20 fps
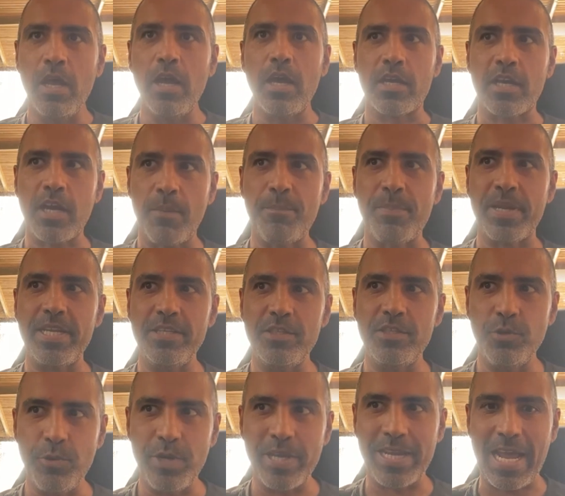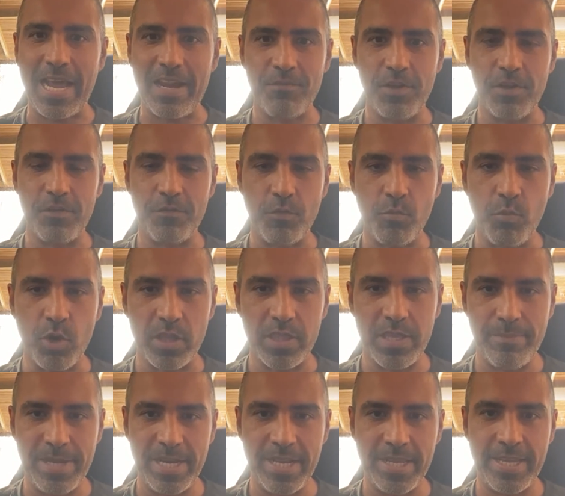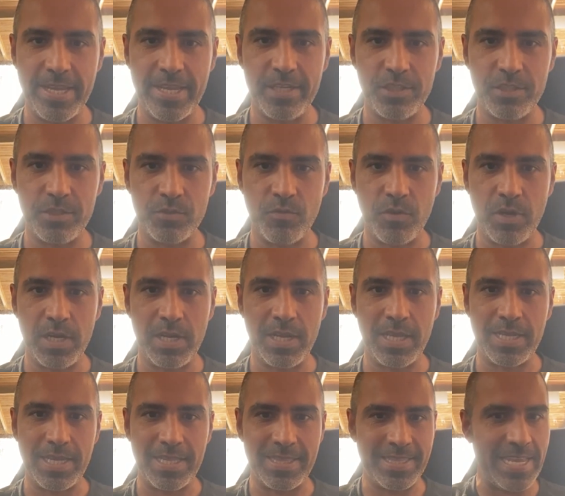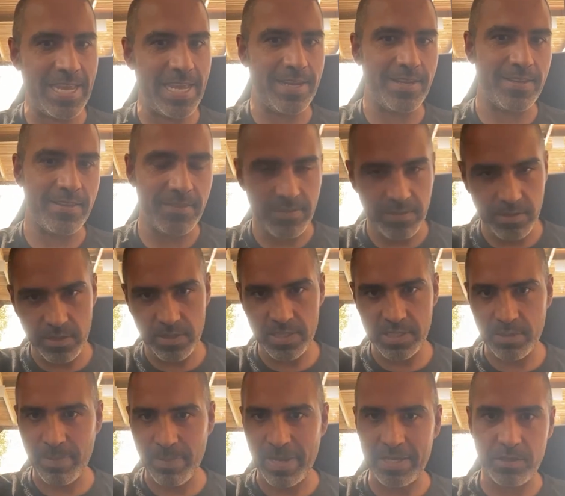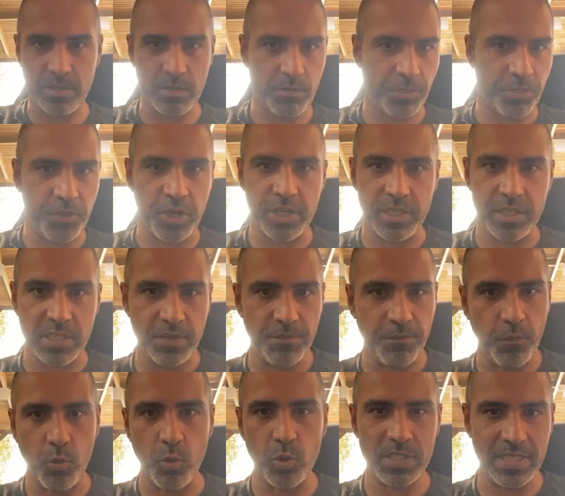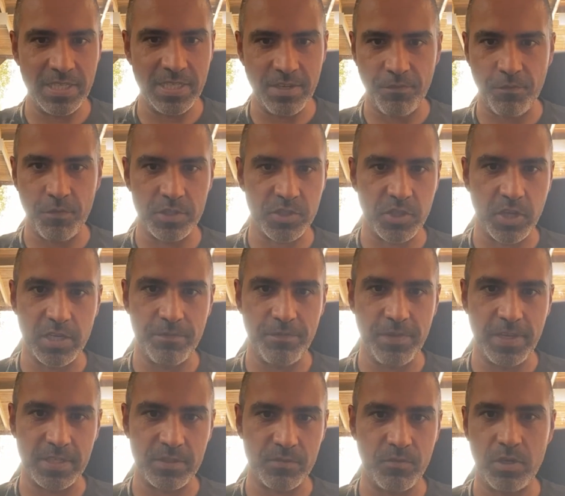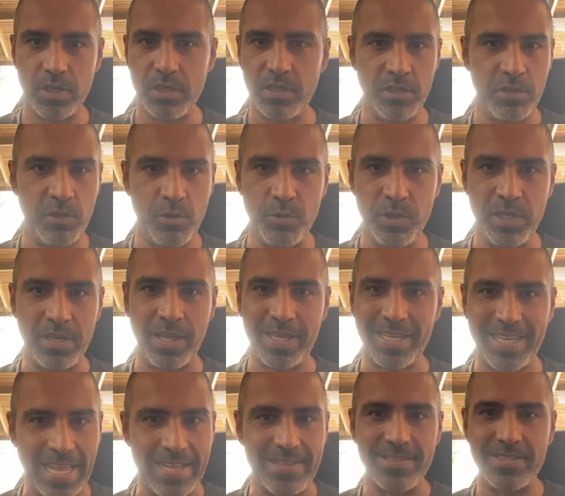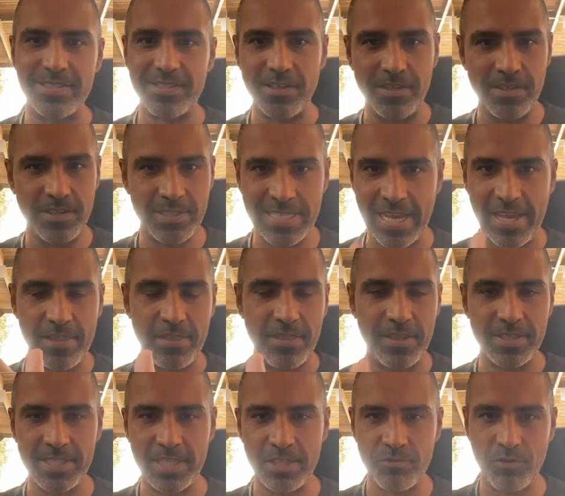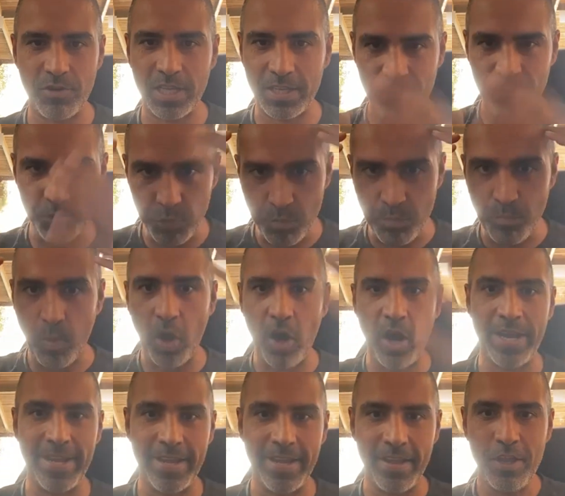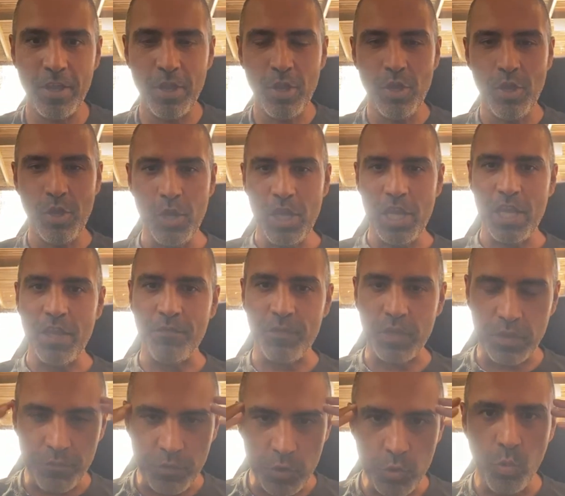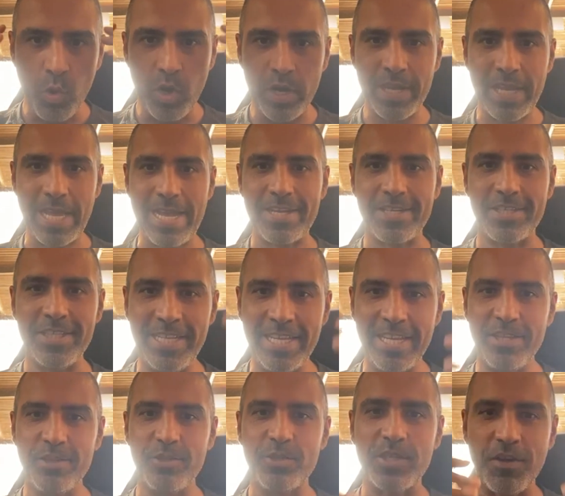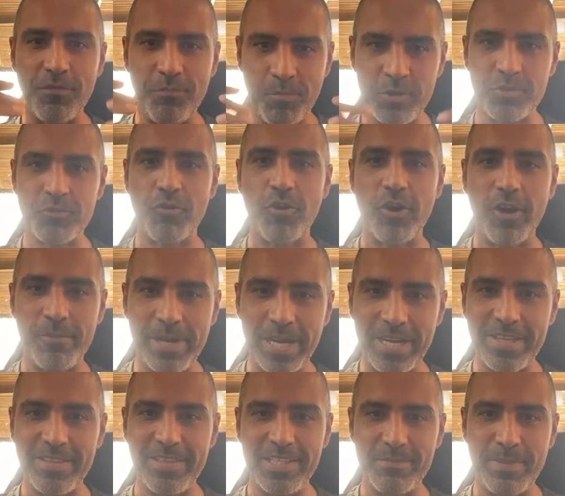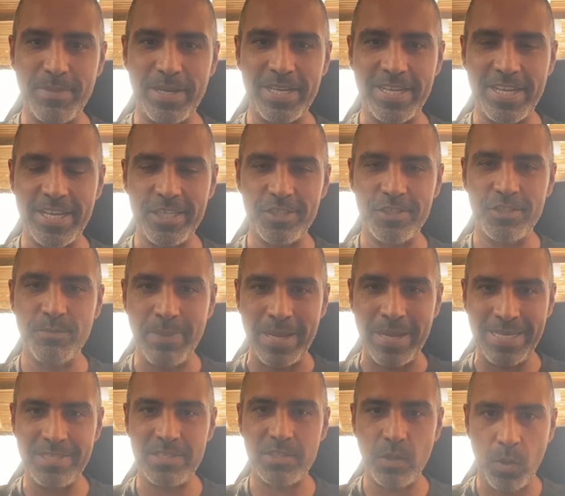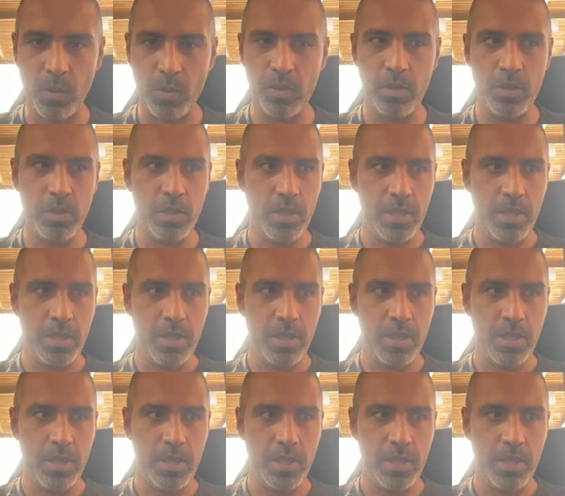company doing an advert for one of their medications, right? Like at the end, there's about 30, 40 different side effects, right? Including like cancer, death, etc. Like if you want to actually get yourself prescribed any of these medications based on